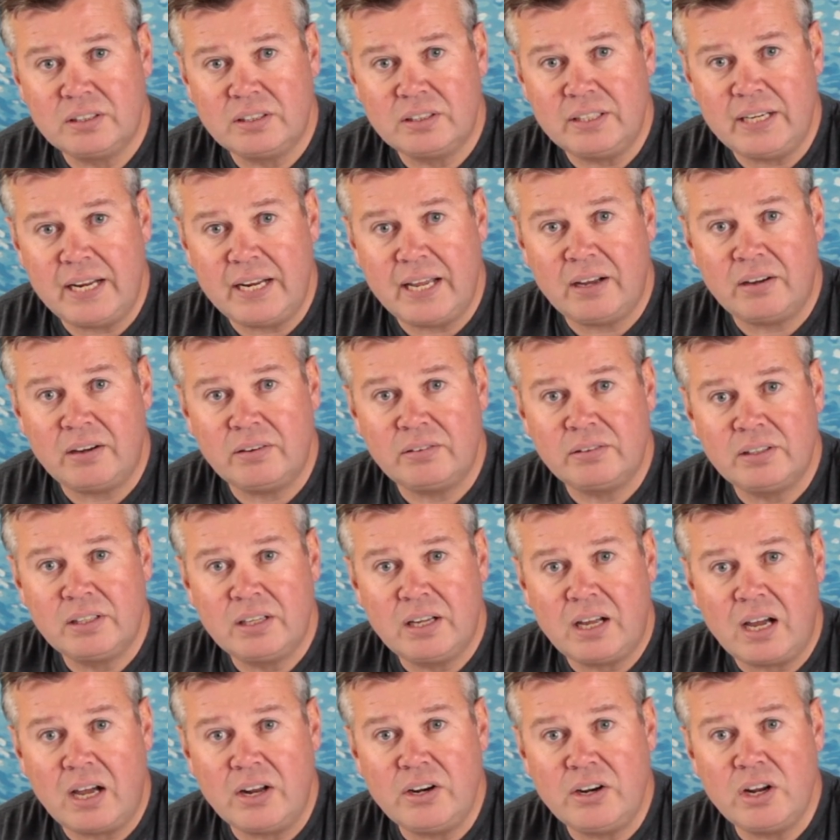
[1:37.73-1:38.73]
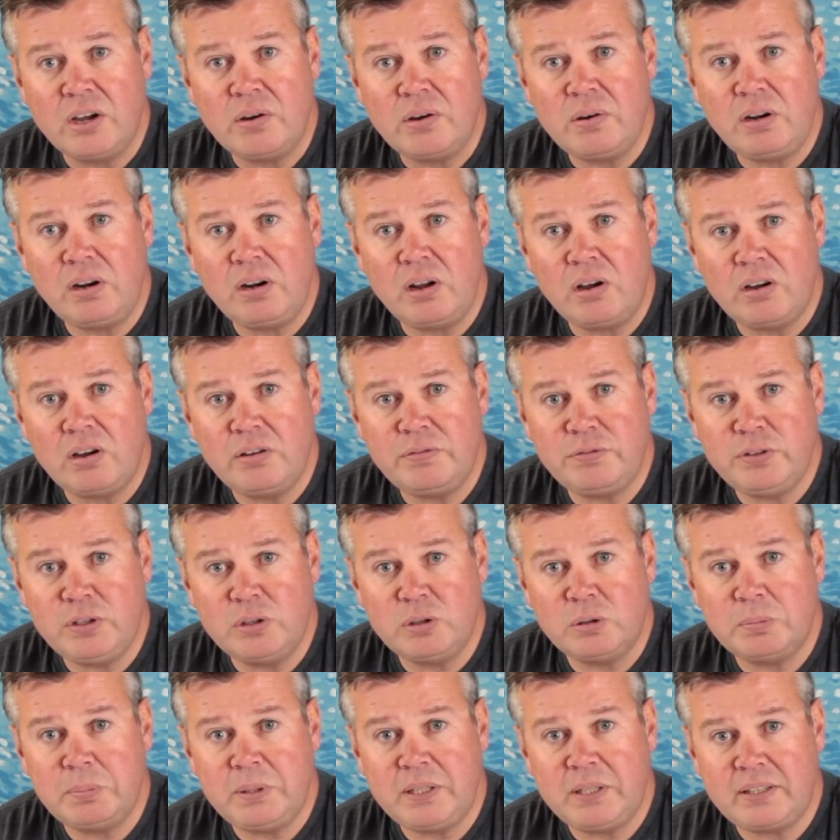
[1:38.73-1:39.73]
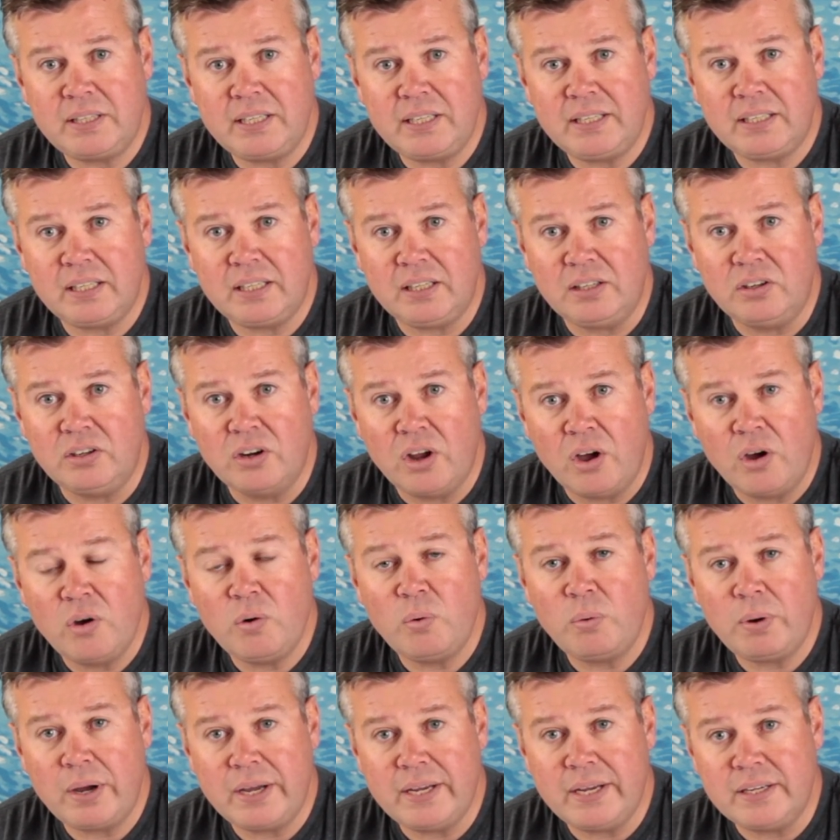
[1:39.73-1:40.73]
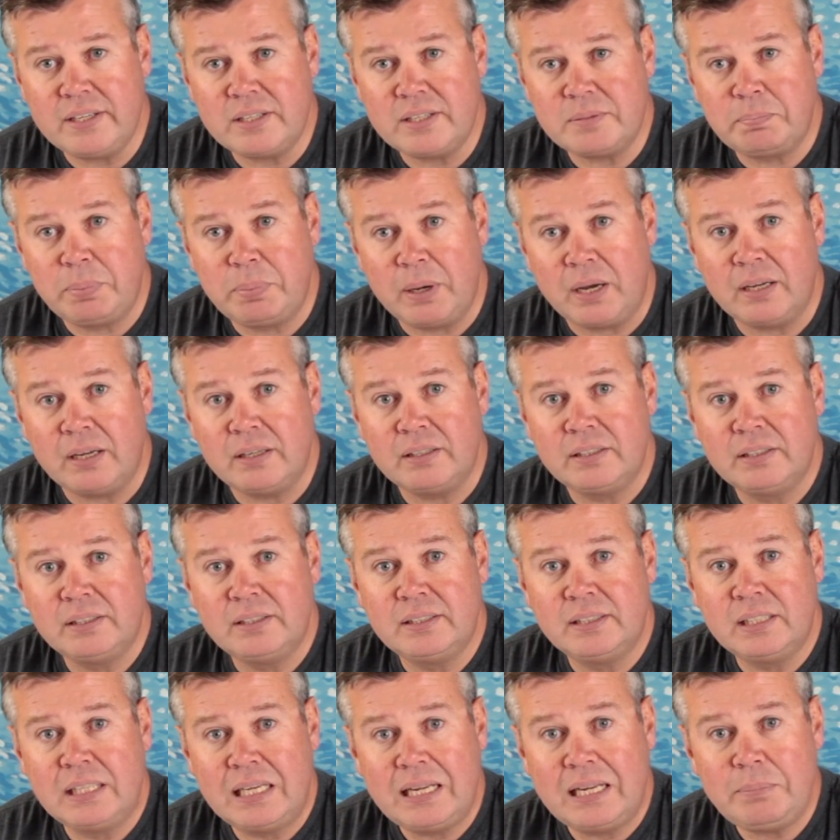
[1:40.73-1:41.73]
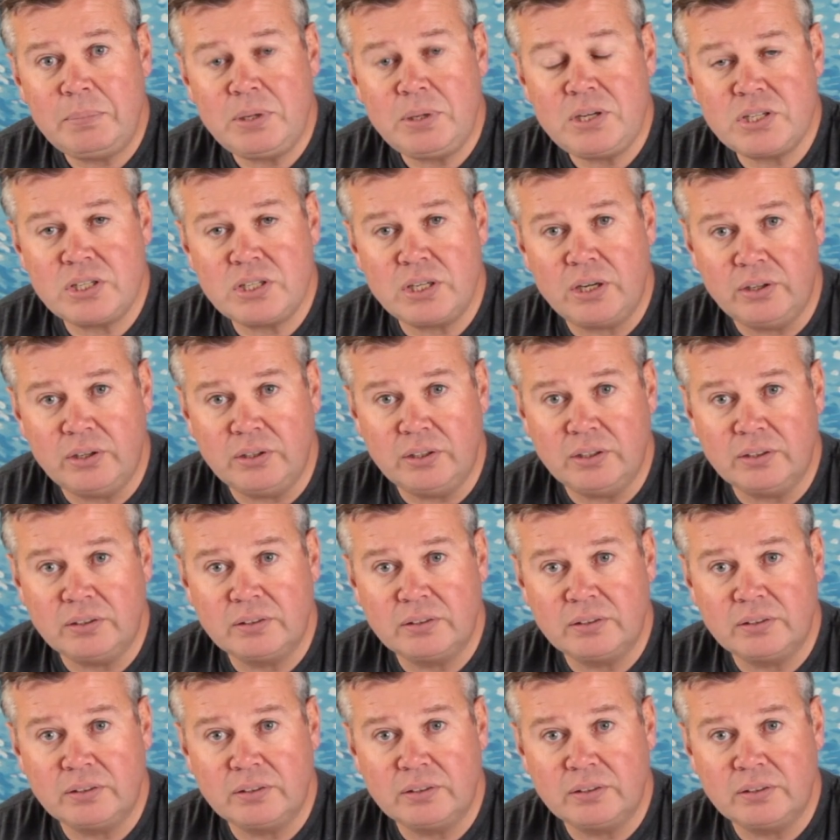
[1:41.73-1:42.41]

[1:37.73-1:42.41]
Now, I know a lot of you will be thinking no ways, but let me show you.